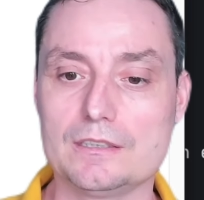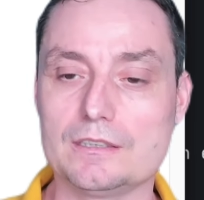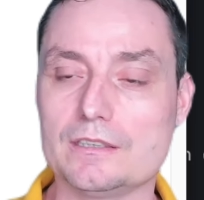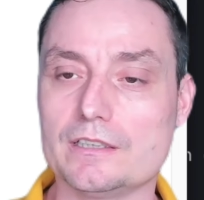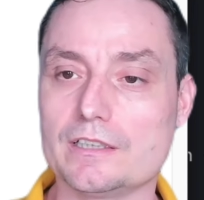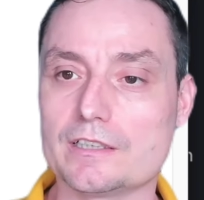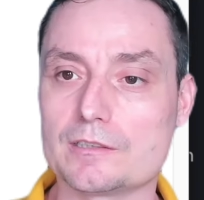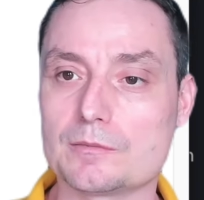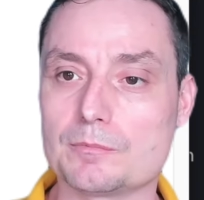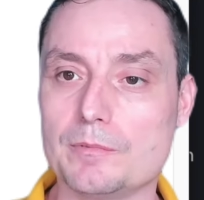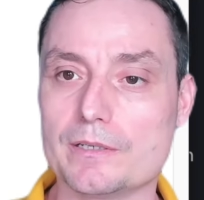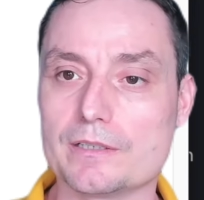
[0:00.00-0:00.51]

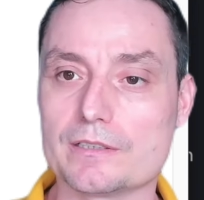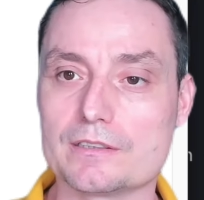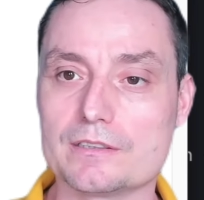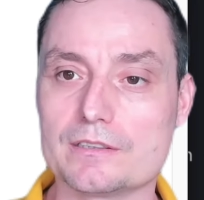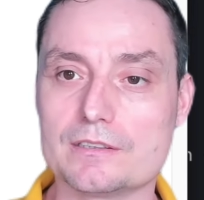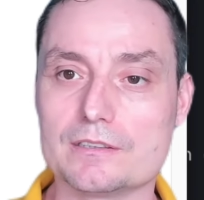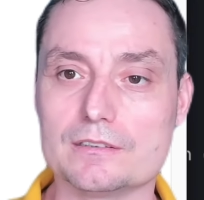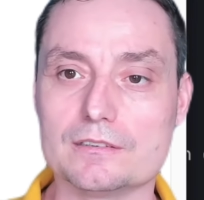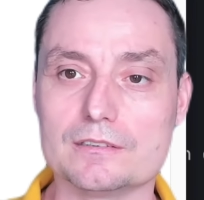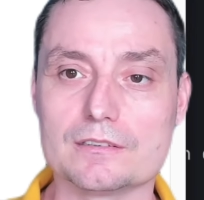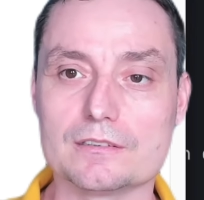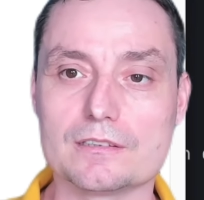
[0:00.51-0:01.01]
expert
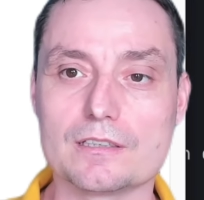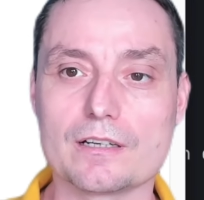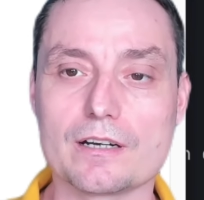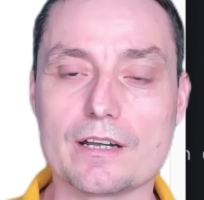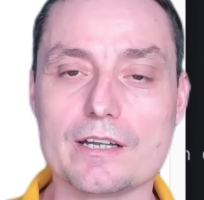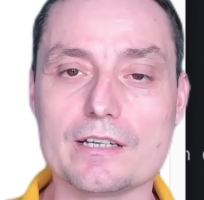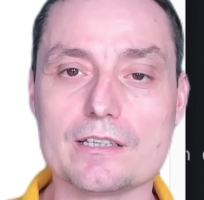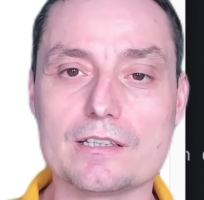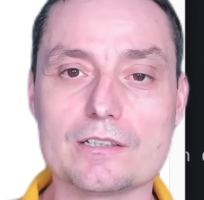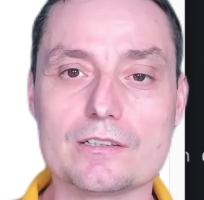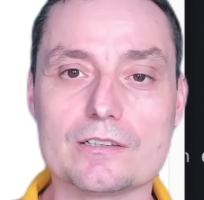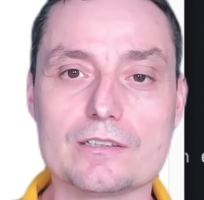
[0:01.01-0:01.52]

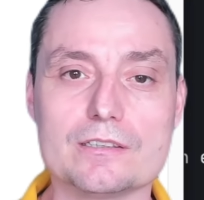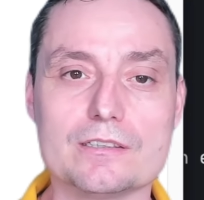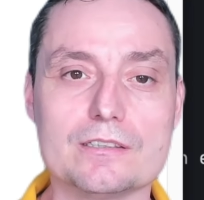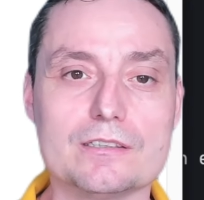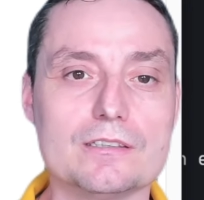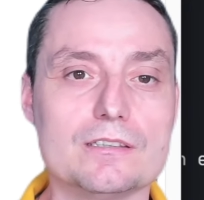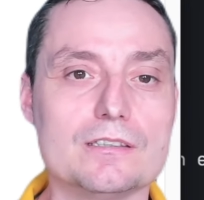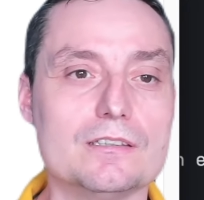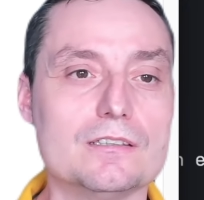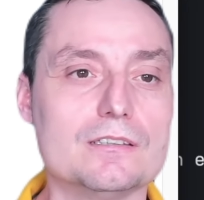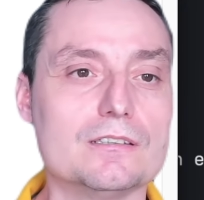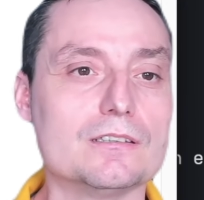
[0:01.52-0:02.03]
creator
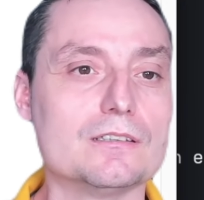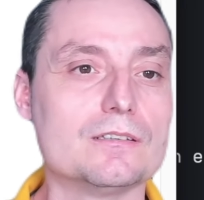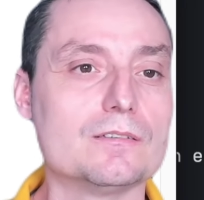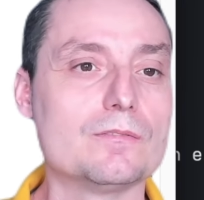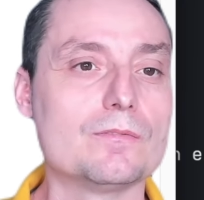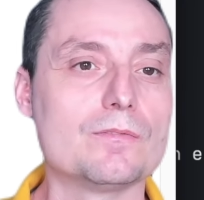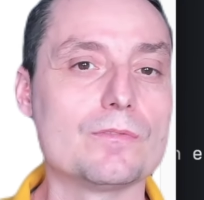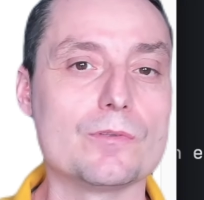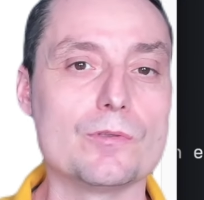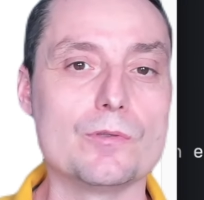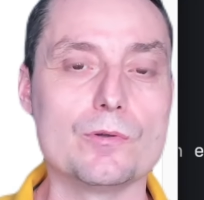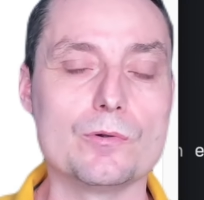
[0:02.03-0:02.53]
and
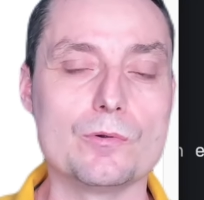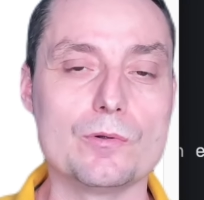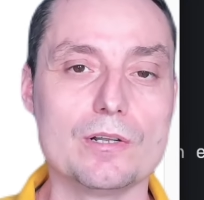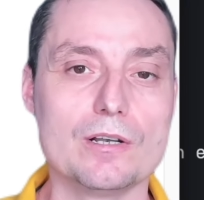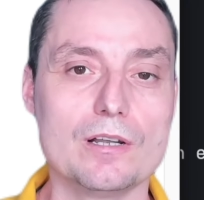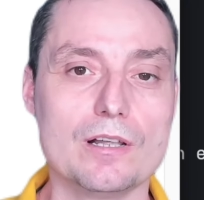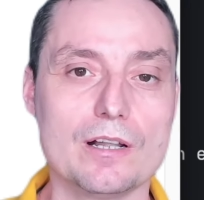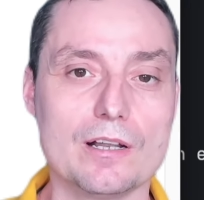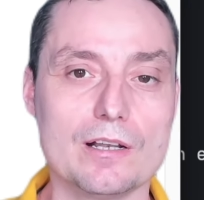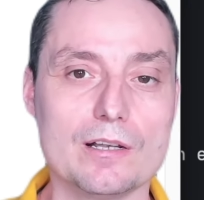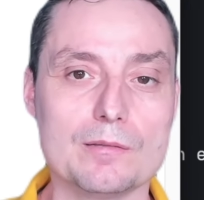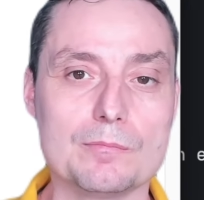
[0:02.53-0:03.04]
you will
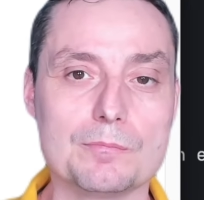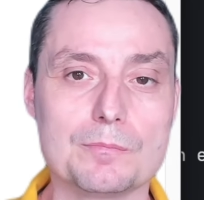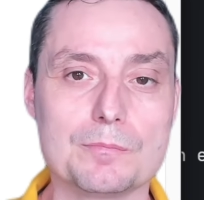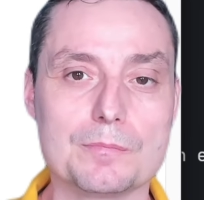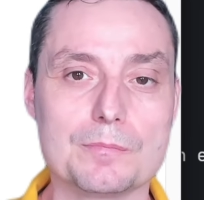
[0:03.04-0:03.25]
help